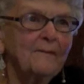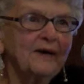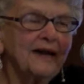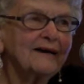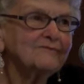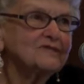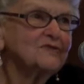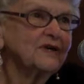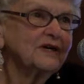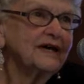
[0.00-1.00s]
But I was
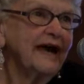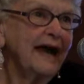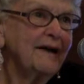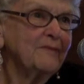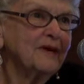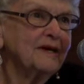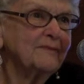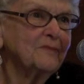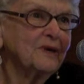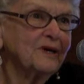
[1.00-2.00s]
very happy
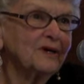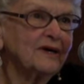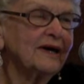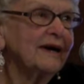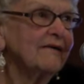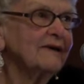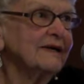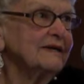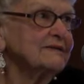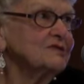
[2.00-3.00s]
up here. I
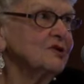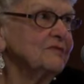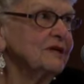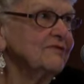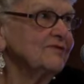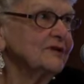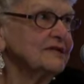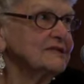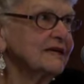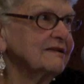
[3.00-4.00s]
had so many
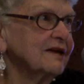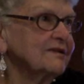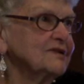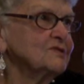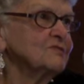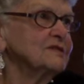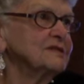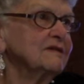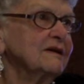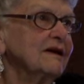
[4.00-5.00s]
friends. I thought this was
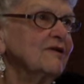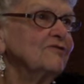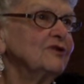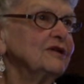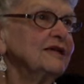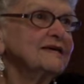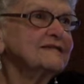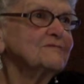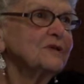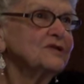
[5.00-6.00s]
the
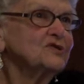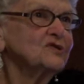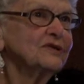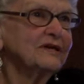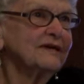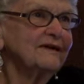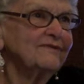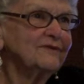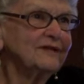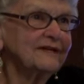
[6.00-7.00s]
friendliest place you could
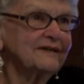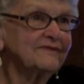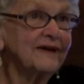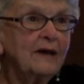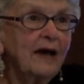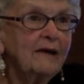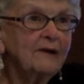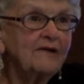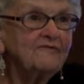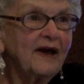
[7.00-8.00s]
ever live.
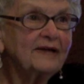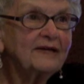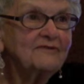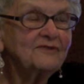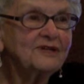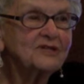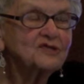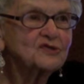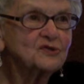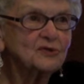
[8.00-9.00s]
I finally
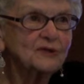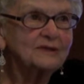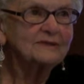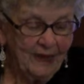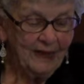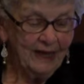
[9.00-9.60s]
finished school.